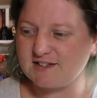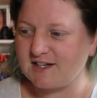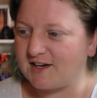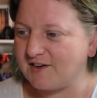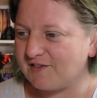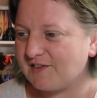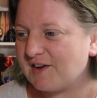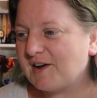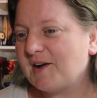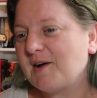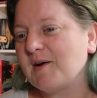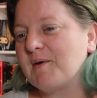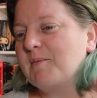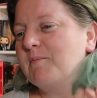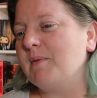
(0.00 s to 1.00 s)
stuff.
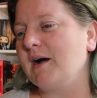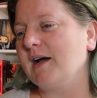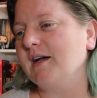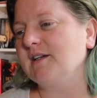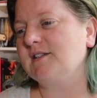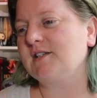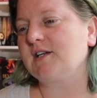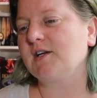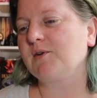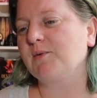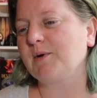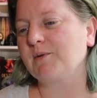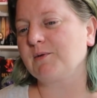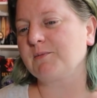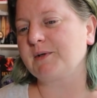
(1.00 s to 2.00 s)
But
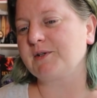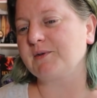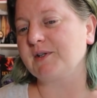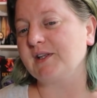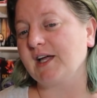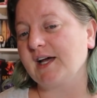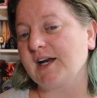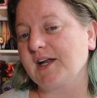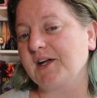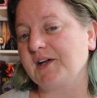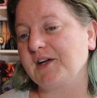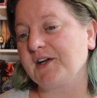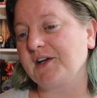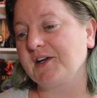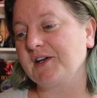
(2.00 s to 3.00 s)
we will be doing that
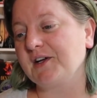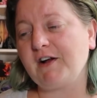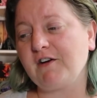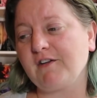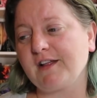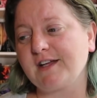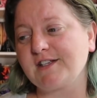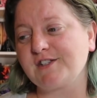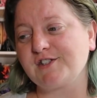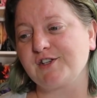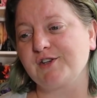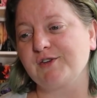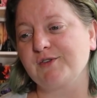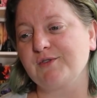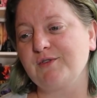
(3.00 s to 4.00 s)
fairly
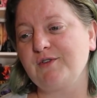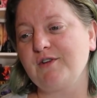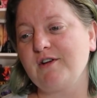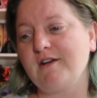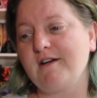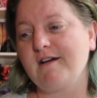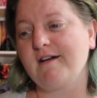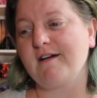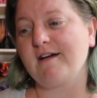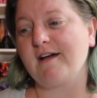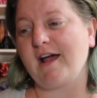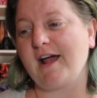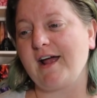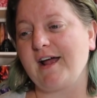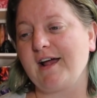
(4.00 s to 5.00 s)
soon.
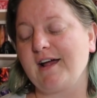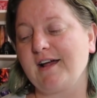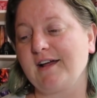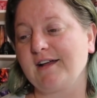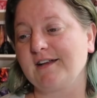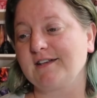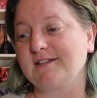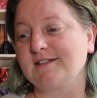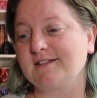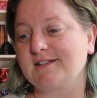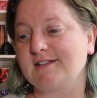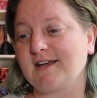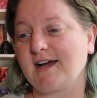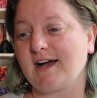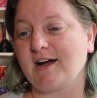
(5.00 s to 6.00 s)
And
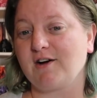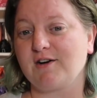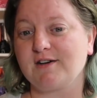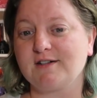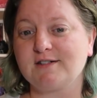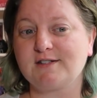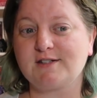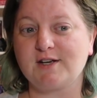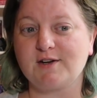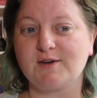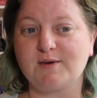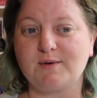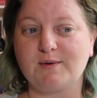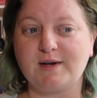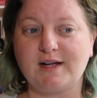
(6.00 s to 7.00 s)
I
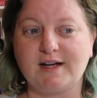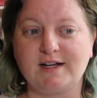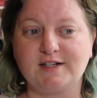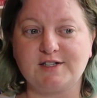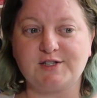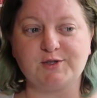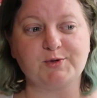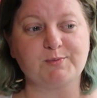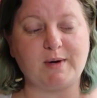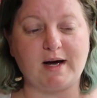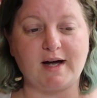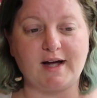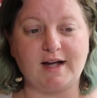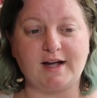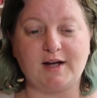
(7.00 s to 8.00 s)
also need to do
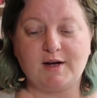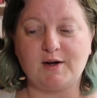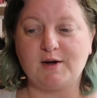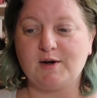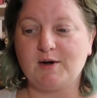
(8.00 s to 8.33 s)
my